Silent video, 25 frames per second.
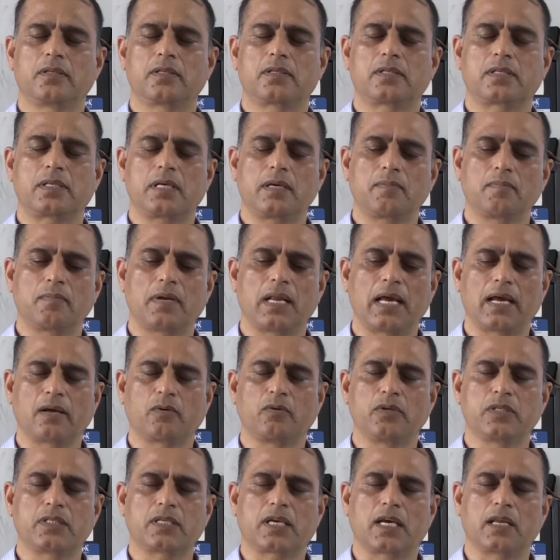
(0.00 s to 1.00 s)
same
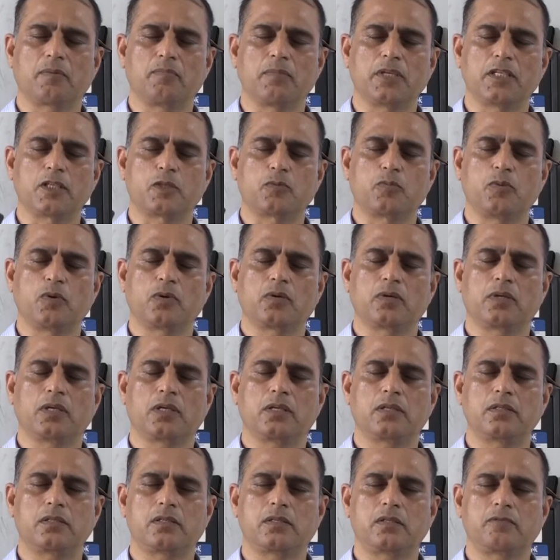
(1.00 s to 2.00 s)
language can be spoken
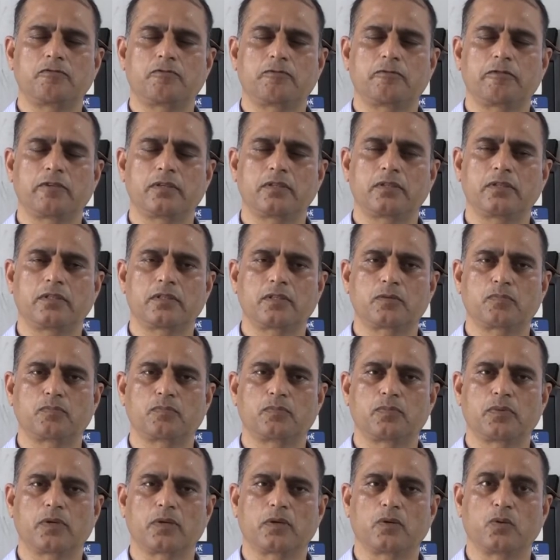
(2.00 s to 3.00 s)
in a different
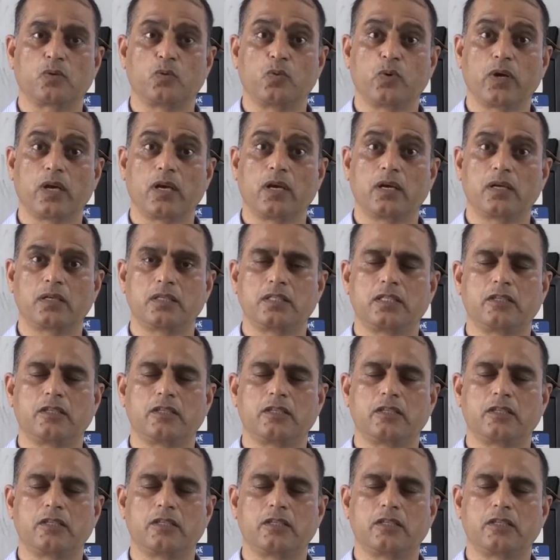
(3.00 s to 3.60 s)
way,